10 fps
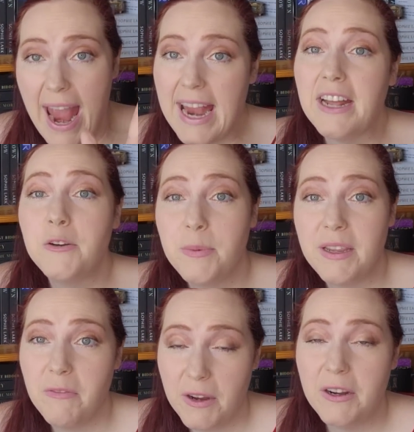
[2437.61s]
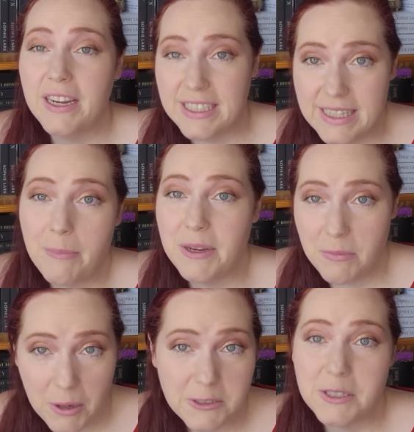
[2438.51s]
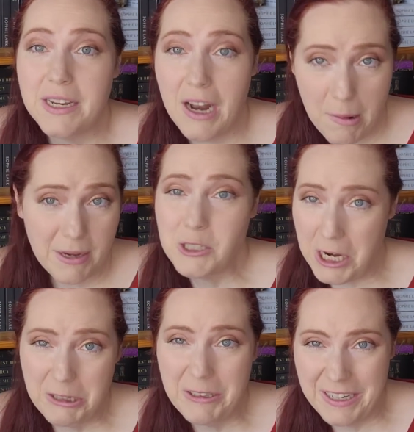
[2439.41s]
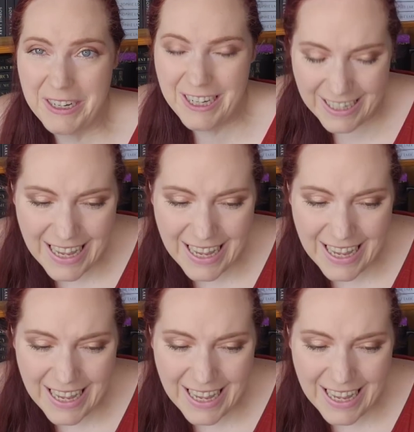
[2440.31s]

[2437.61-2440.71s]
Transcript: and be a very accepting person on my channel here.